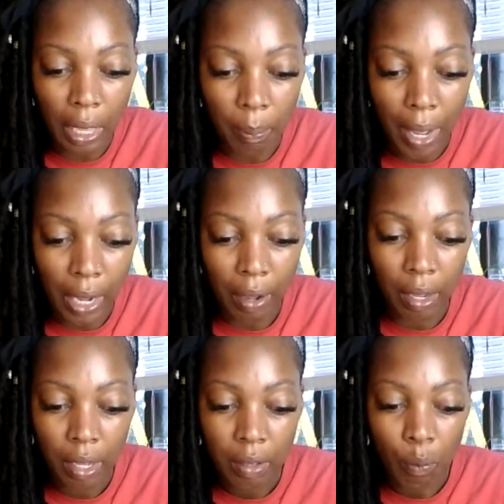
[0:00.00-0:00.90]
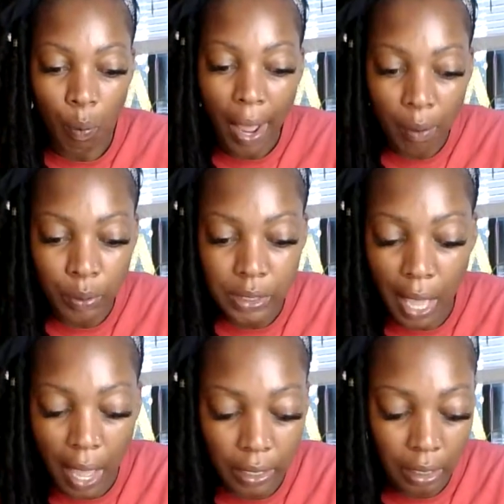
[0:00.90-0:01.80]
am I? Why was
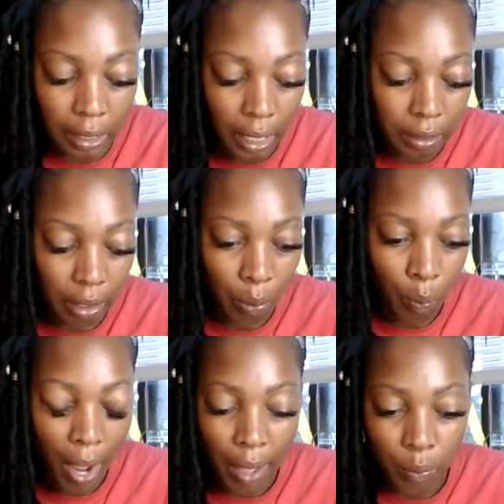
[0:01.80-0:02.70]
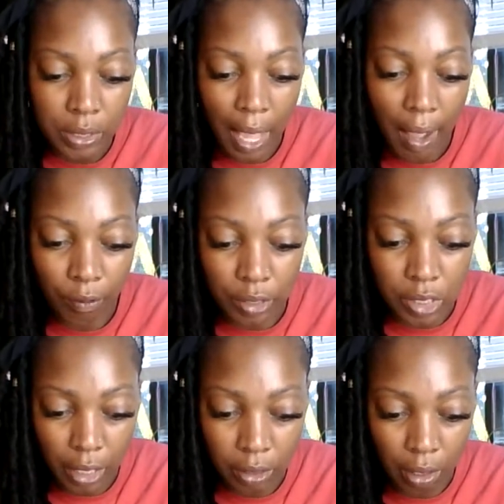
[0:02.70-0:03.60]
I neglected? Why was I
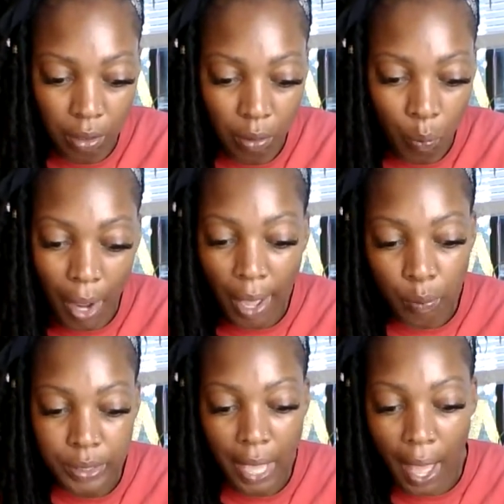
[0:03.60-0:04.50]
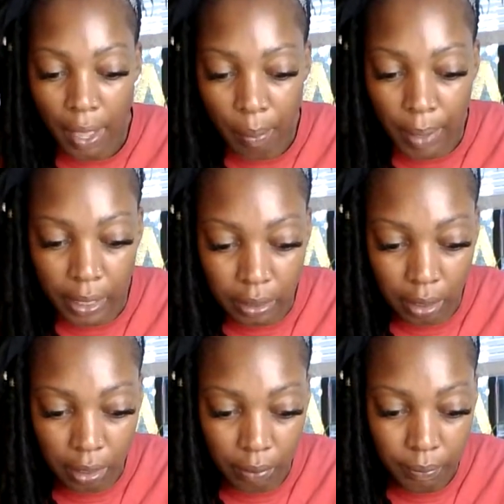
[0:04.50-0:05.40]
rejected? Why was I
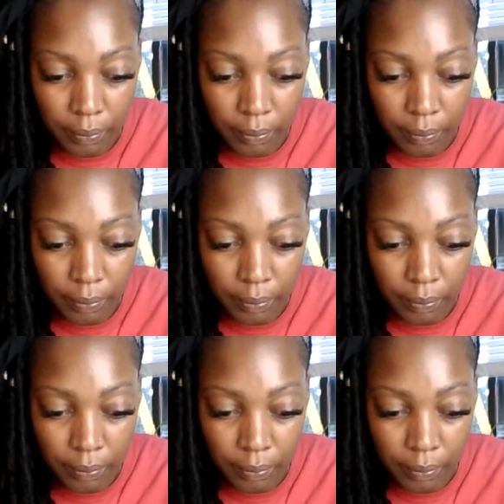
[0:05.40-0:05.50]
abandoned?